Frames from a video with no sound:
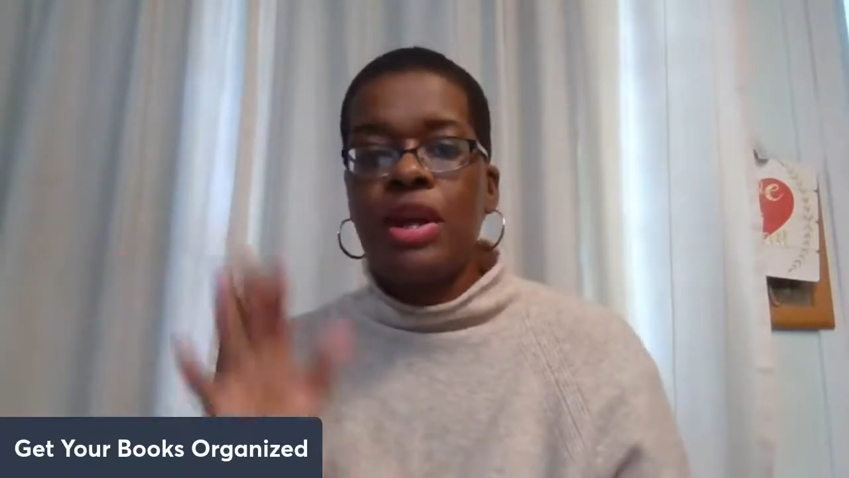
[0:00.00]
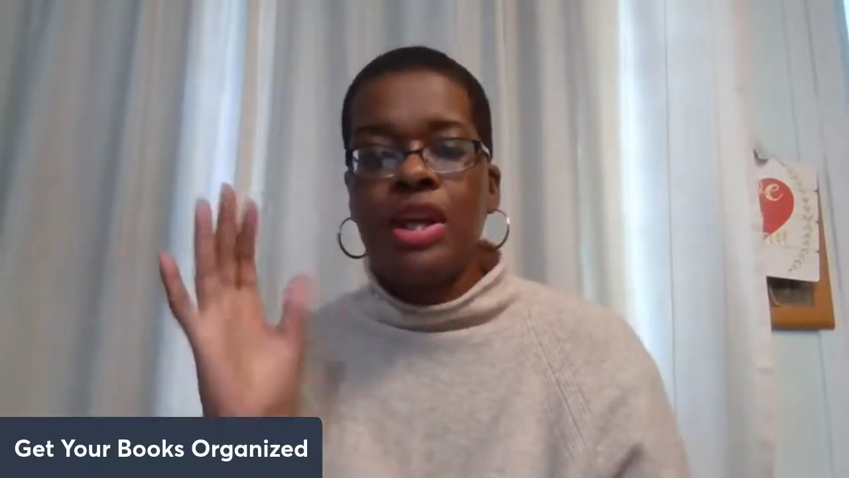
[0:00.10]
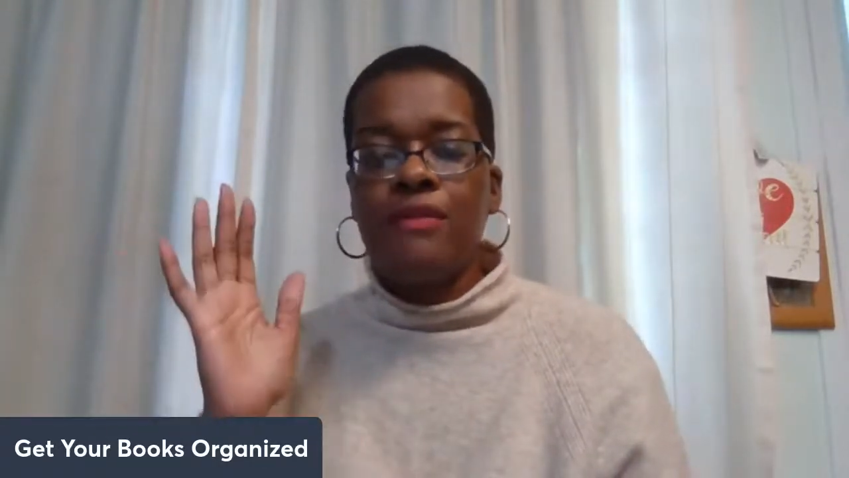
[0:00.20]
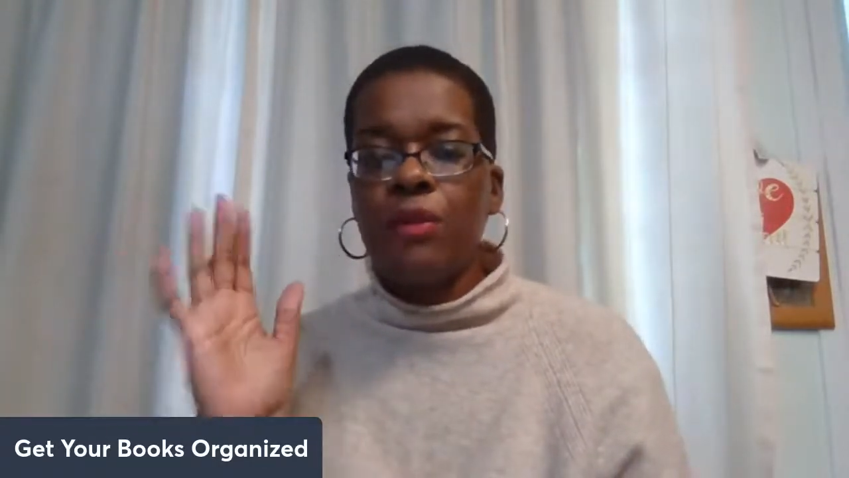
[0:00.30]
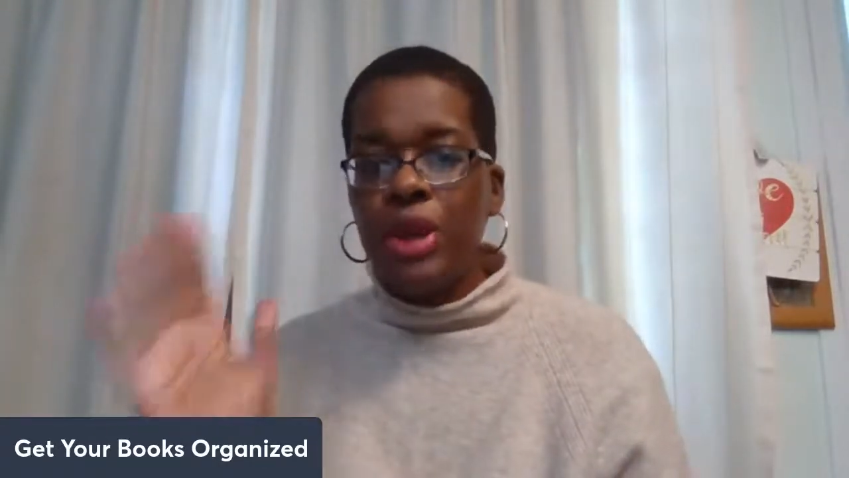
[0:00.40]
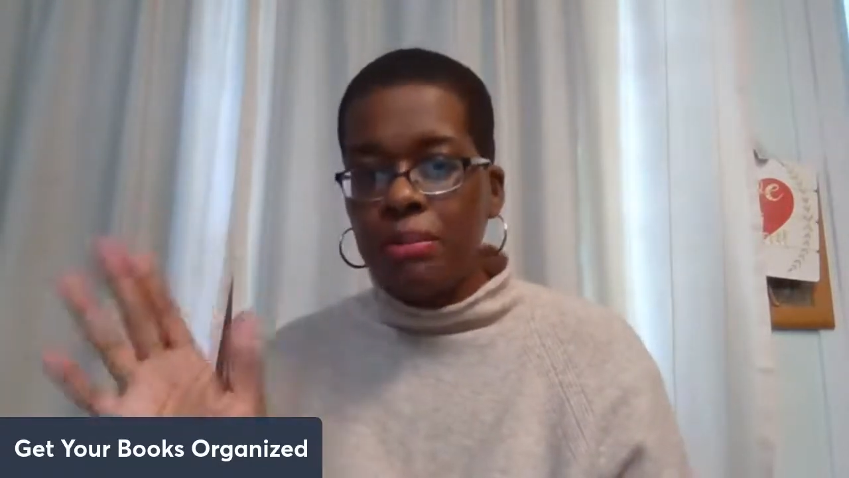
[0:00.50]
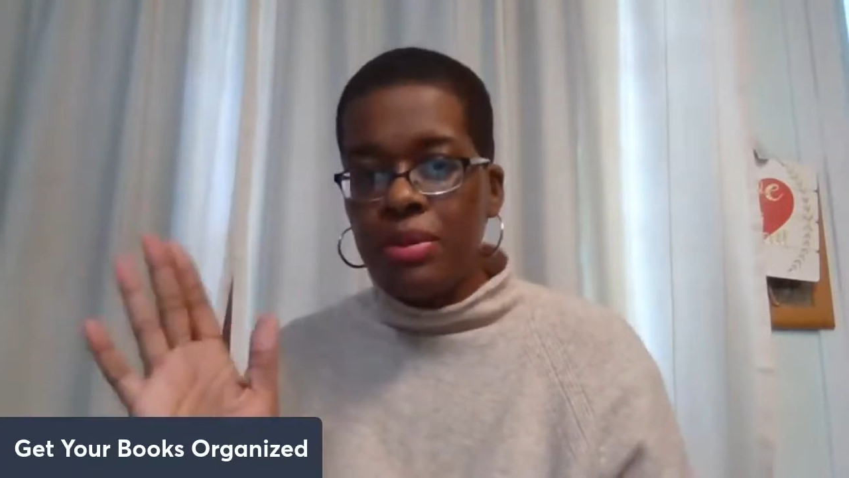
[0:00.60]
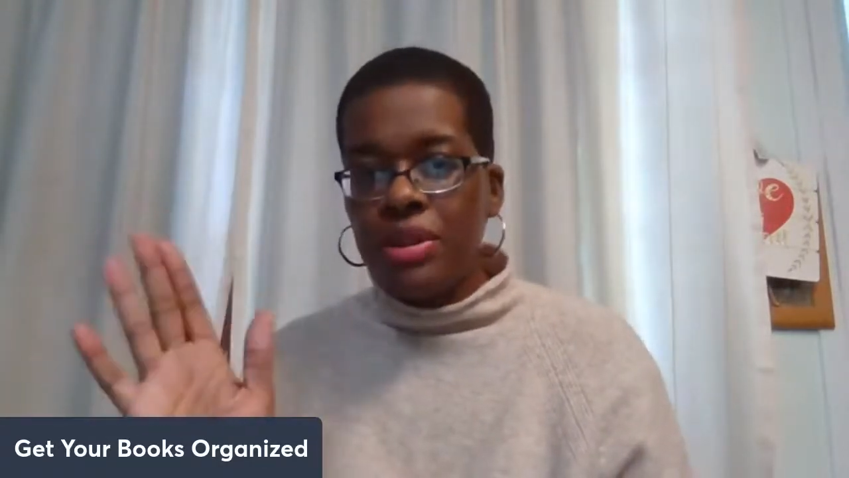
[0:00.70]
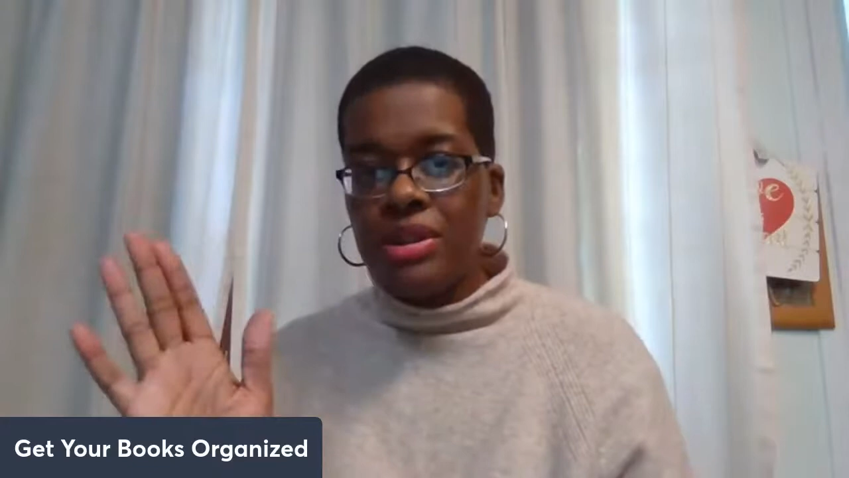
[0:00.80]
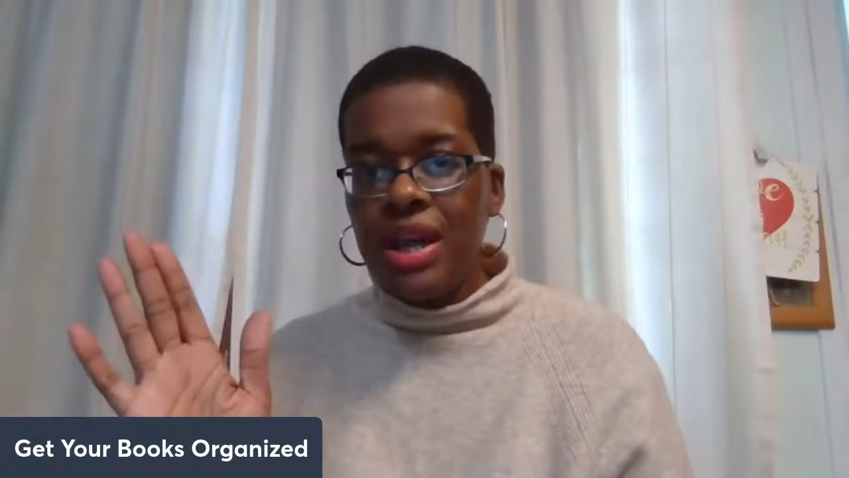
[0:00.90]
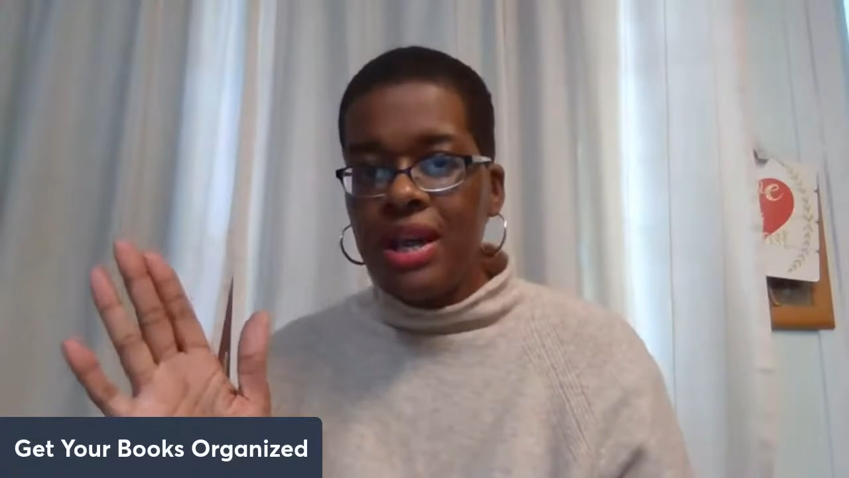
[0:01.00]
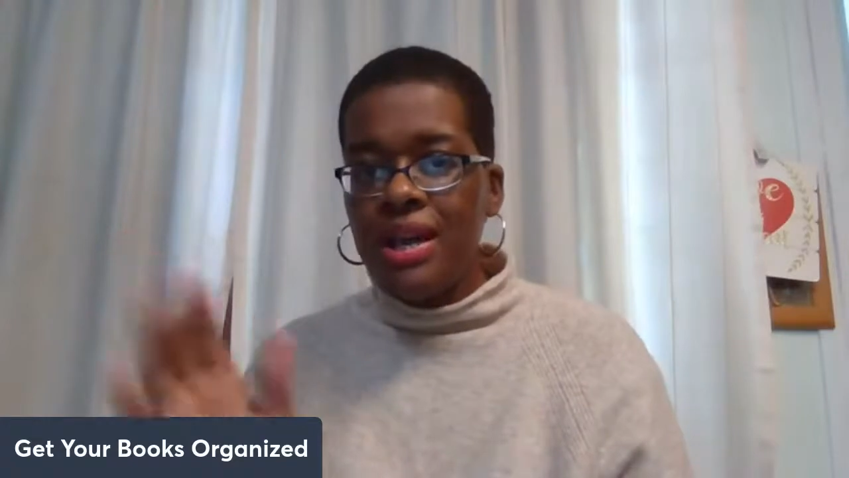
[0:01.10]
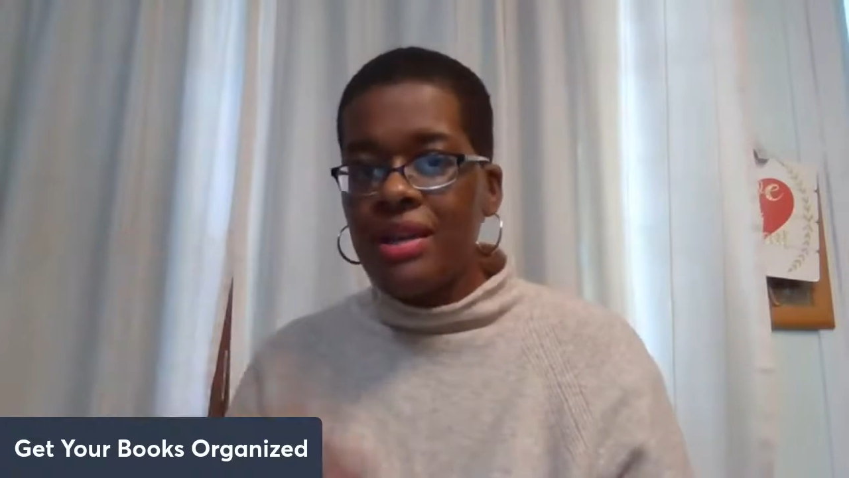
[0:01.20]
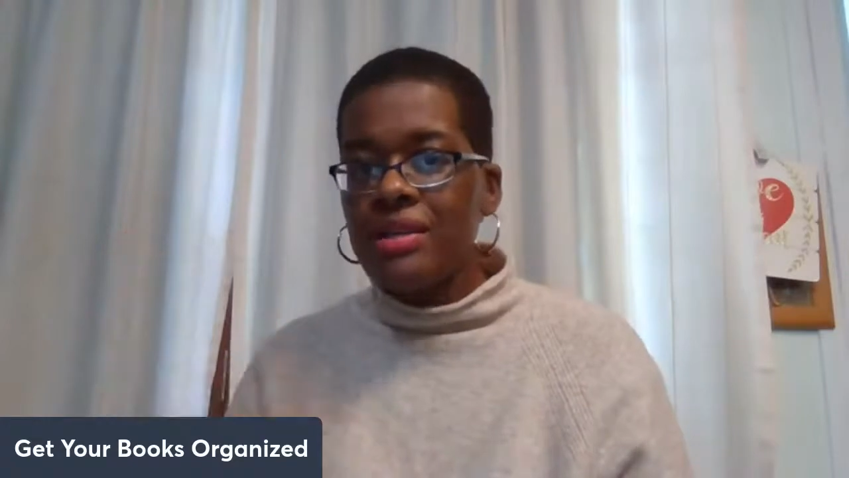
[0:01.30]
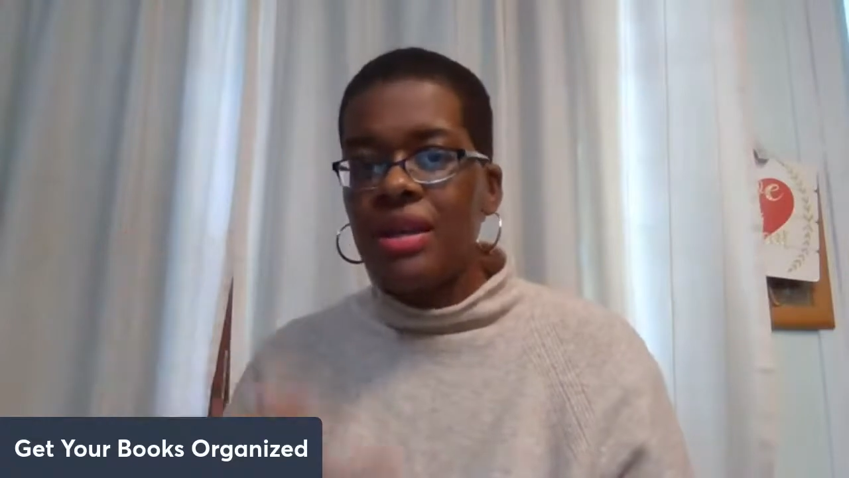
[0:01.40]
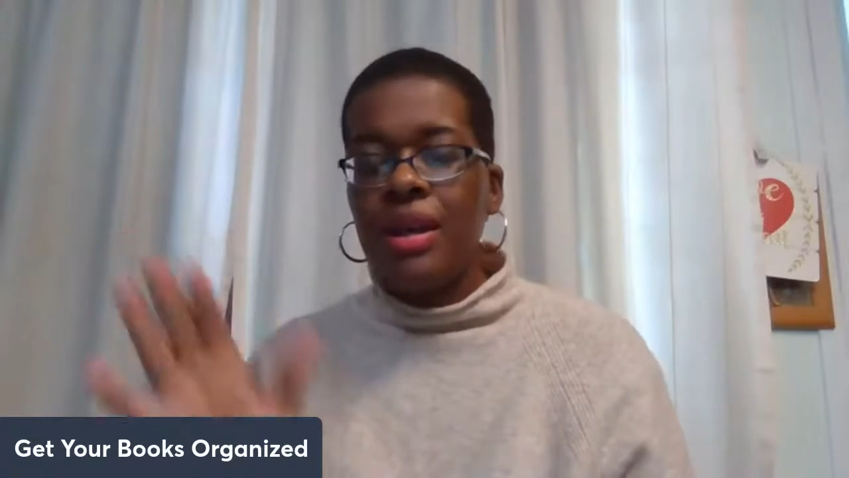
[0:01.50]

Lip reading: if QuickBooks has